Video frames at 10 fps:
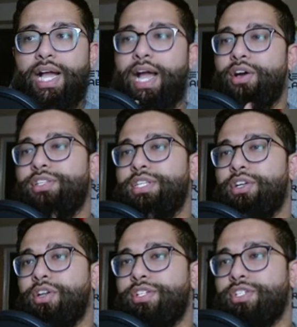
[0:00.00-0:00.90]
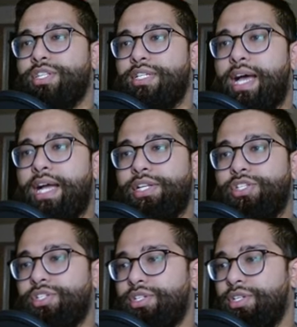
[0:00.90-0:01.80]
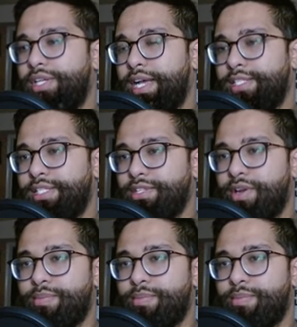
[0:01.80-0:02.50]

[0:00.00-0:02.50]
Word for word: I honestly could have just attached... Yeah, see, that's what